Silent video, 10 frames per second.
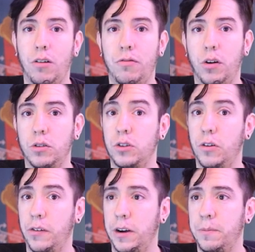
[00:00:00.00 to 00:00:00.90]
of
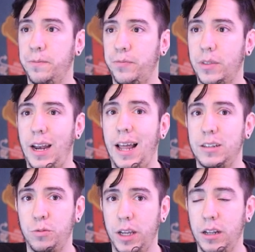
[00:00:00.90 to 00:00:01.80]
October, the
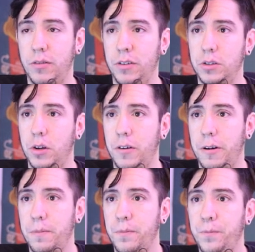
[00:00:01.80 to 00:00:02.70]
last weekend of
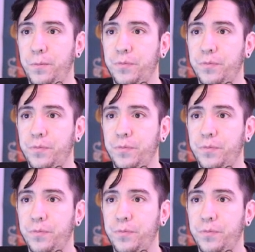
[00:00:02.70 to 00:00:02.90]
October.